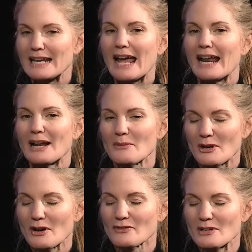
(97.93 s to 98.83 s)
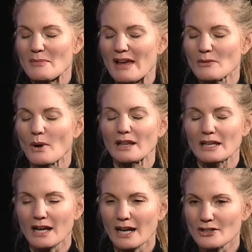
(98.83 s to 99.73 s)
And I went over and met Wally
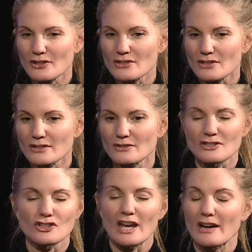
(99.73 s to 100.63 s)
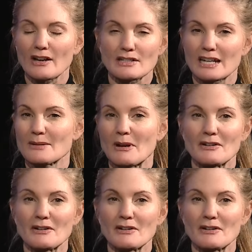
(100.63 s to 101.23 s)
Conyers, who's, shout out to him.